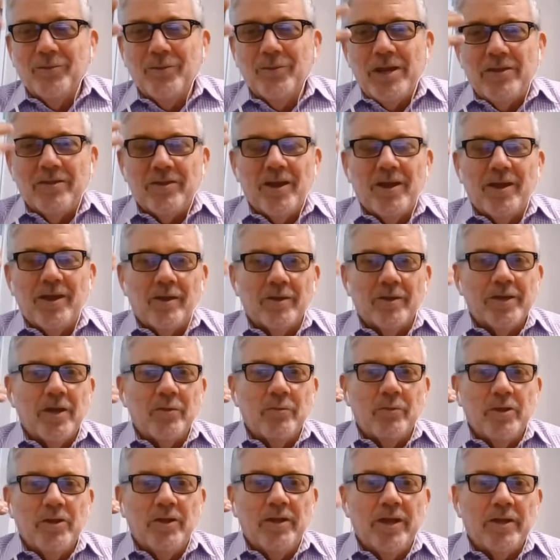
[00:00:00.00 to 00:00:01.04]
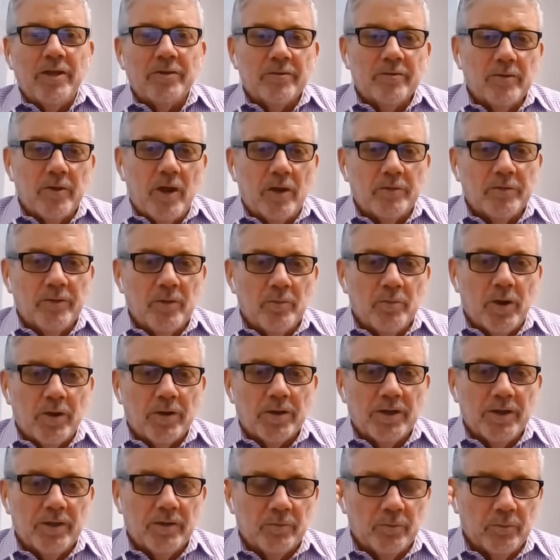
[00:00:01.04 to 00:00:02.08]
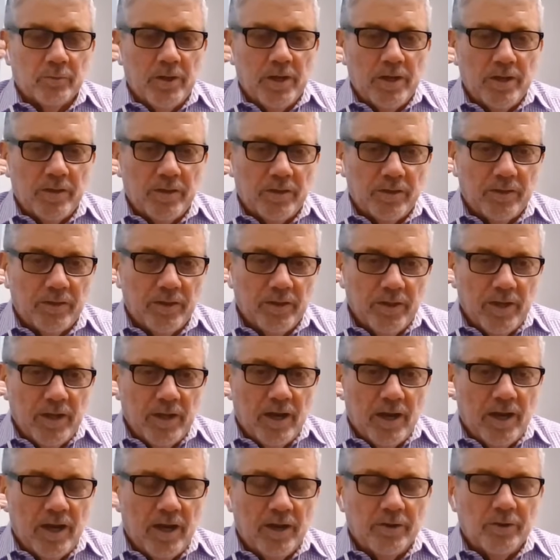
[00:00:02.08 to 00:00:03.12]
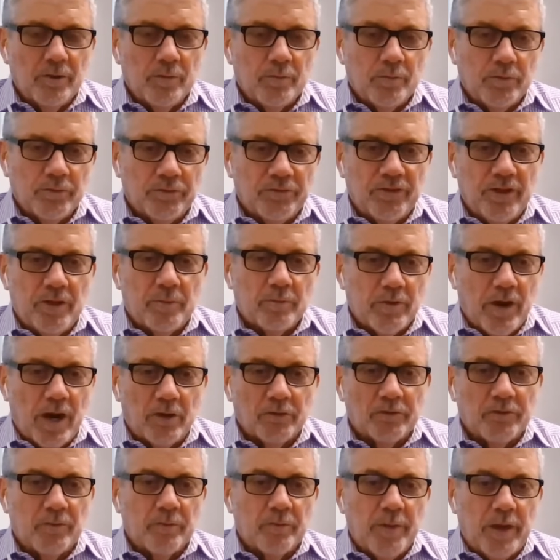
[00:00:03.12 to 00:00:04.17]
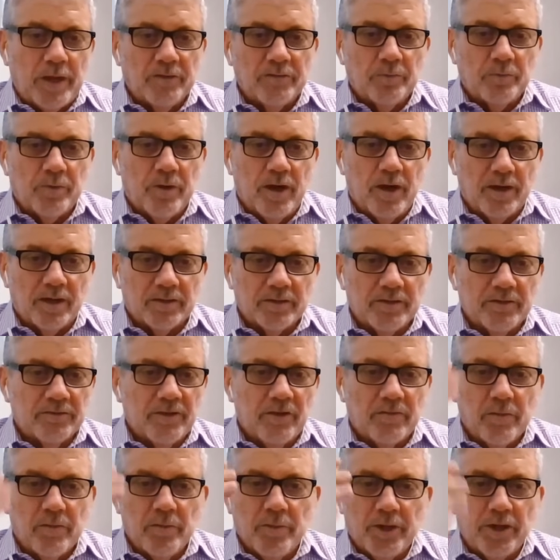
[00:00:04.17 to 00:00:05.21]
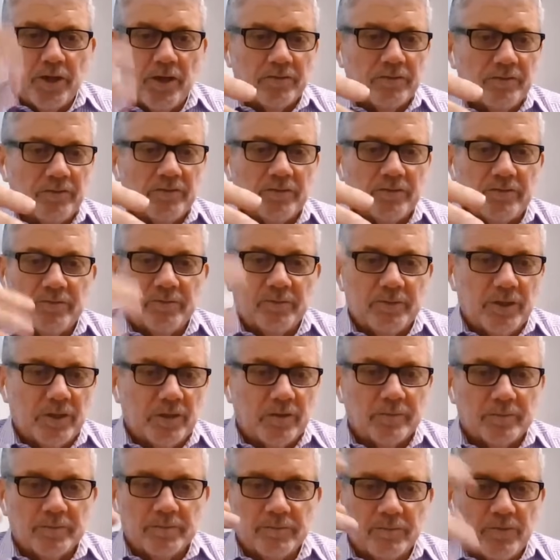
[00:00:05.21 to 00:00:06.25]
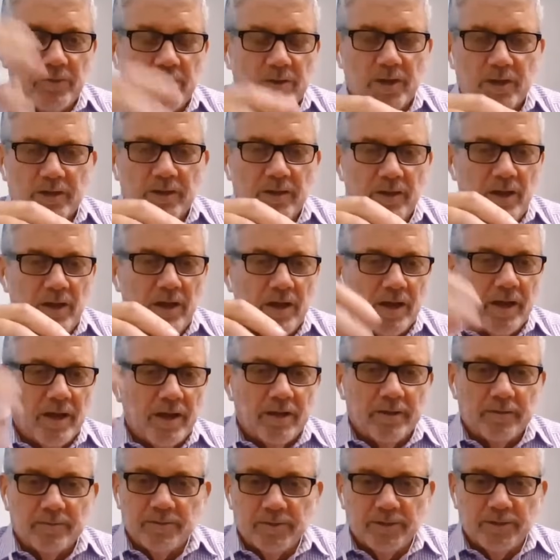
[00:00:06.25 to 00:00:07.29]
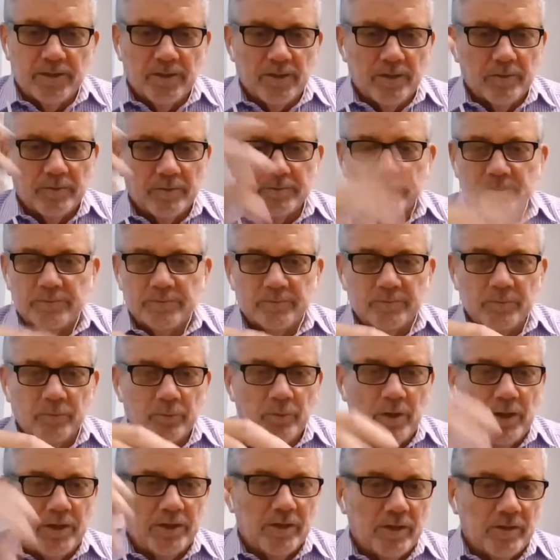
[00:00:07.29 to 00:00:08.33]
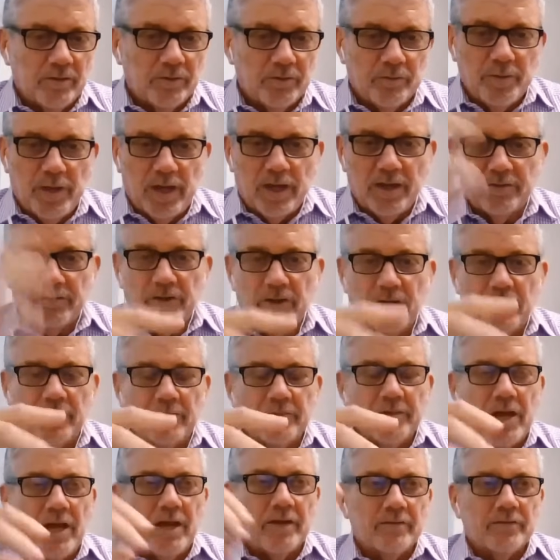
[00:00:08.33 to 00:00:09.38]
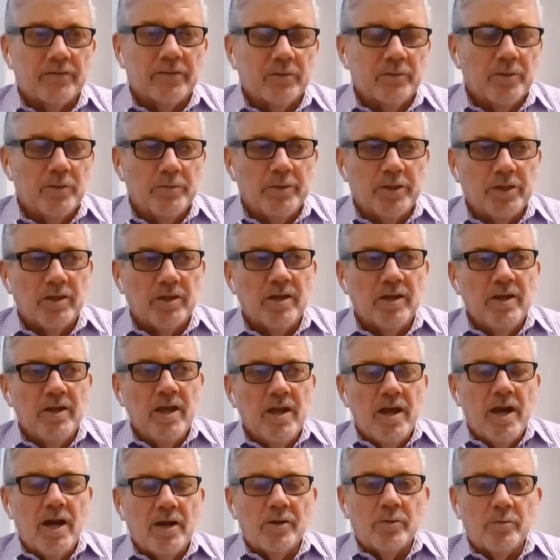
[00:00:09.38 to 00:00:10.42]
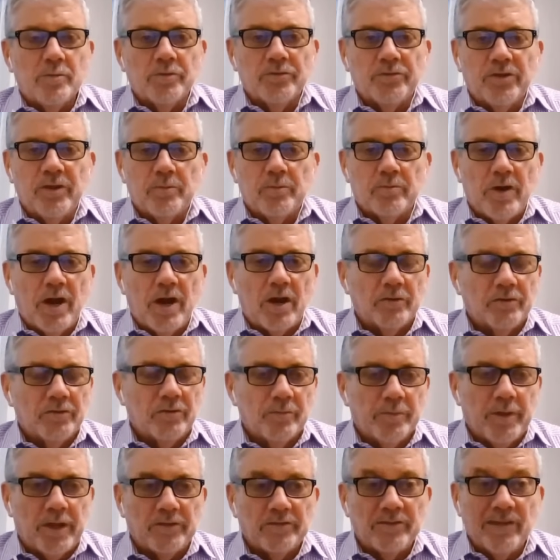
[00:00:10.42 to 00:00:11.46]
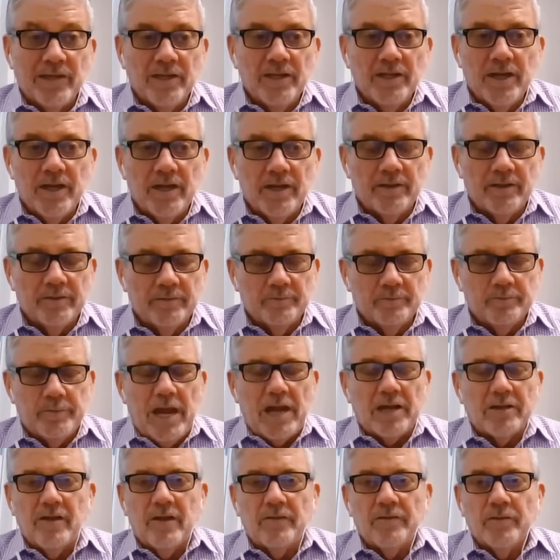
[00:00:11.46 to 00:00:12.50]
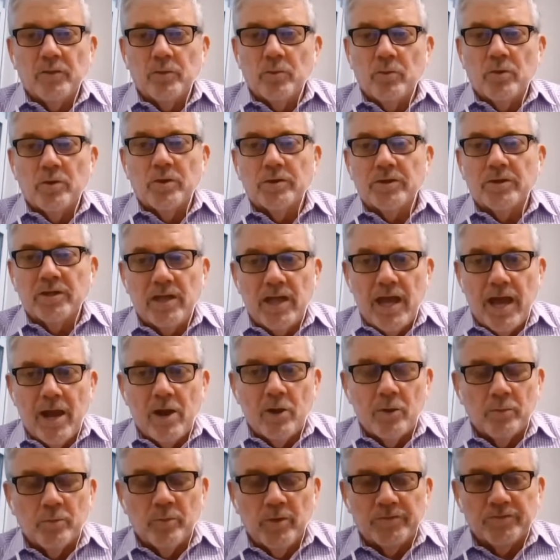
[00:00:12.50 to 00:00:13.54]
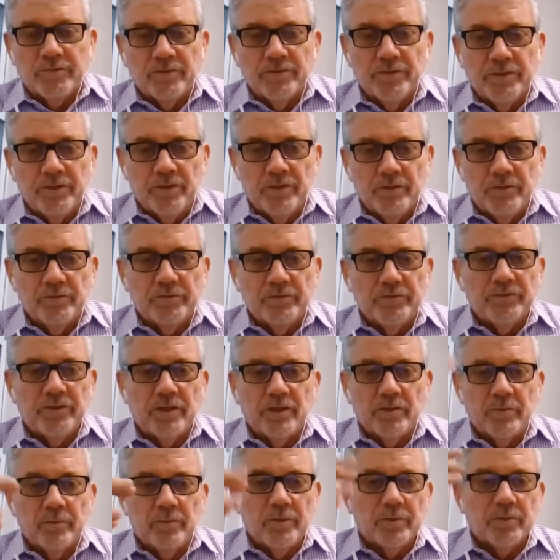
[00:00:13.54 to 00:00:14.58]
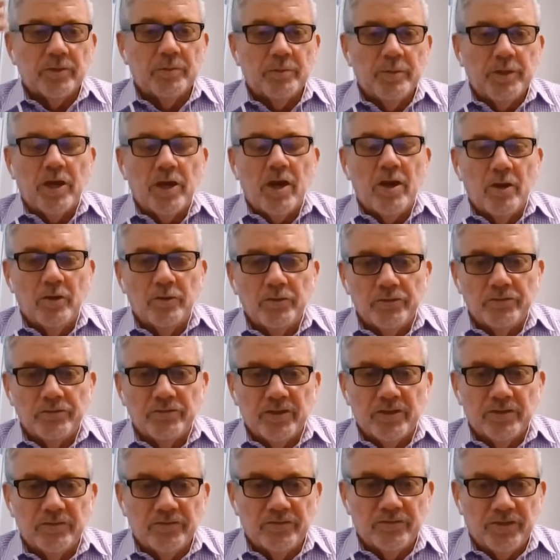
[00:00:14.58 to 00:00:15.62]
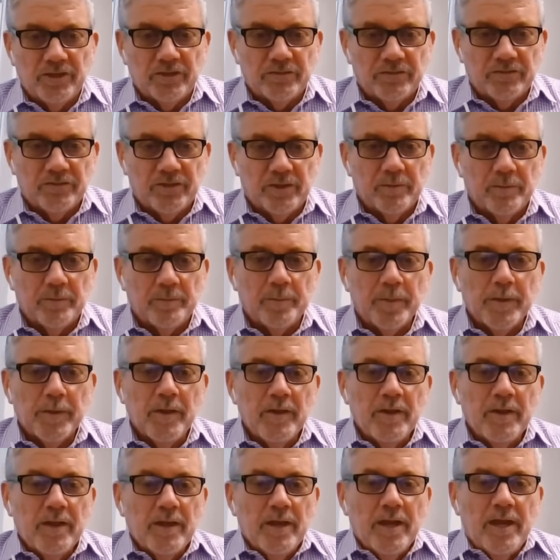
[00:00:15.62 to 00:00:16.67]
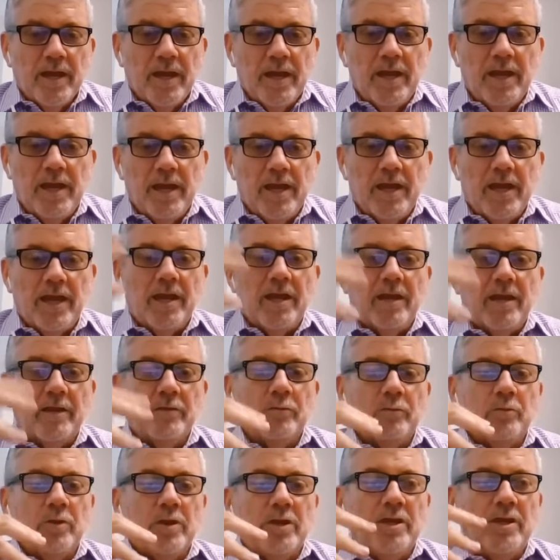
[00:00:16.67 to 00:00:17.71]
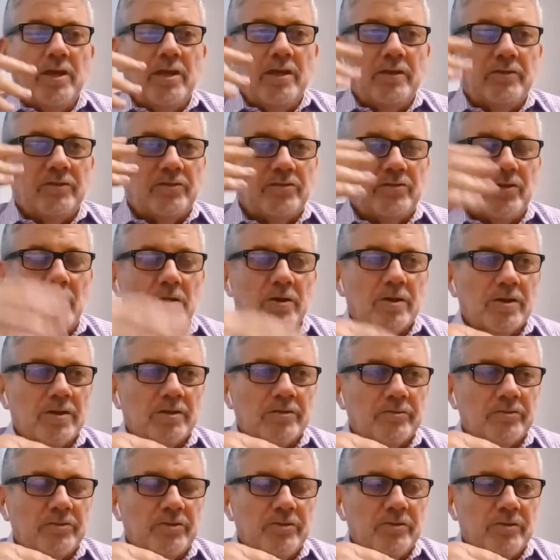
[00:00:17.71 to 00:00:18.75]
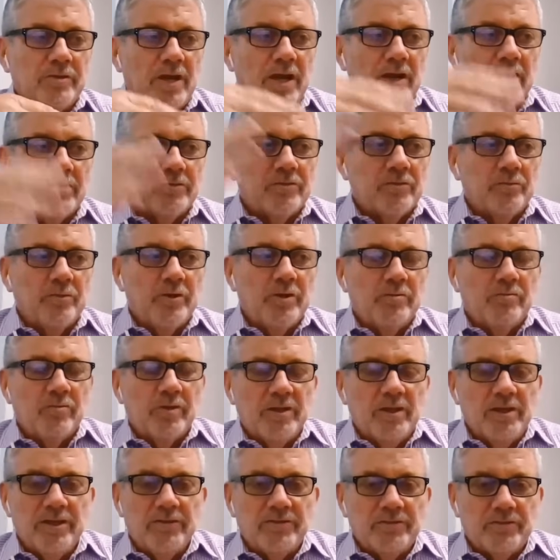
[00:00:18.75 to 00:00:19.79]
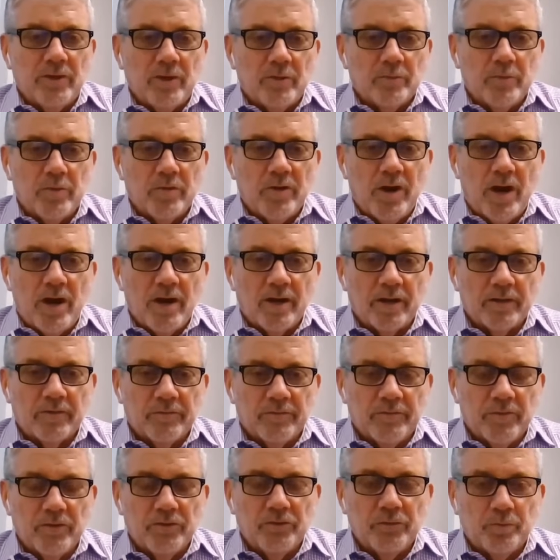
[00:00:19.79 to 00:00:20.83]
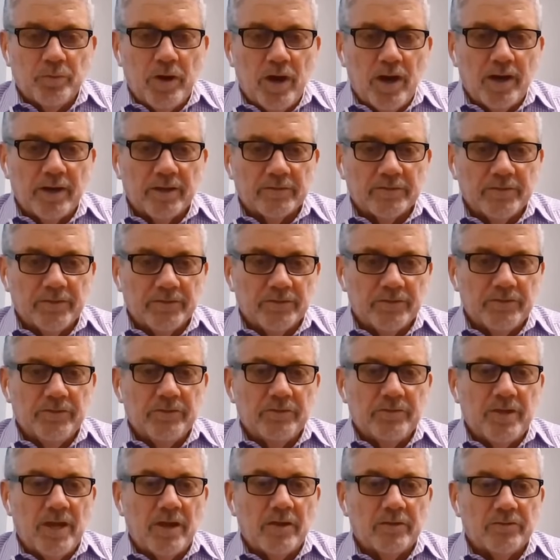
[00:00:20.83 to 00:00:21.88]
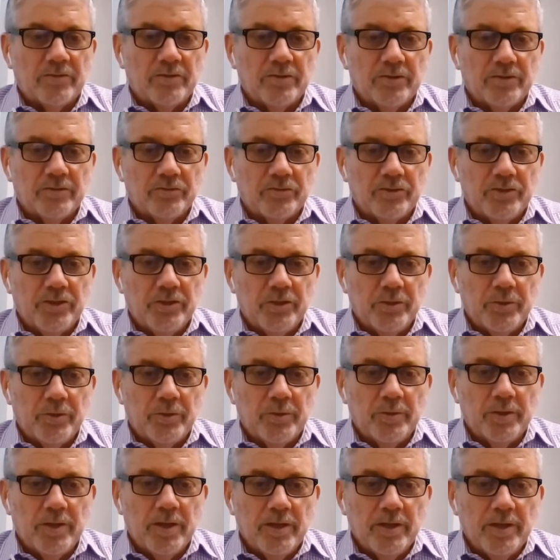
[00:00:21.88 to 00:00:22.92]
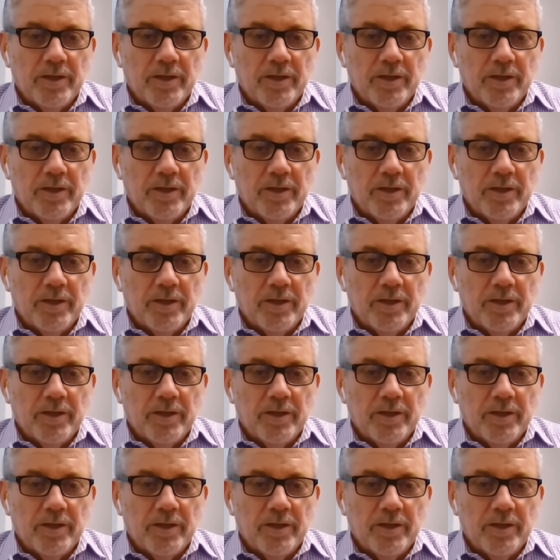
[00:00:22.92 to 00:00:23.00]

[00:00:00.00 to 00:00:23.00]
we thought, okay, we'll enter the market with 100% browser-based product, because everybody else is, thick client, Windows-based, all of that. So we'll be 100% browser-based. And back then the word cloud wasn't used. We're going to be a hosted system. And we started in 2000. We released our first product in 2002.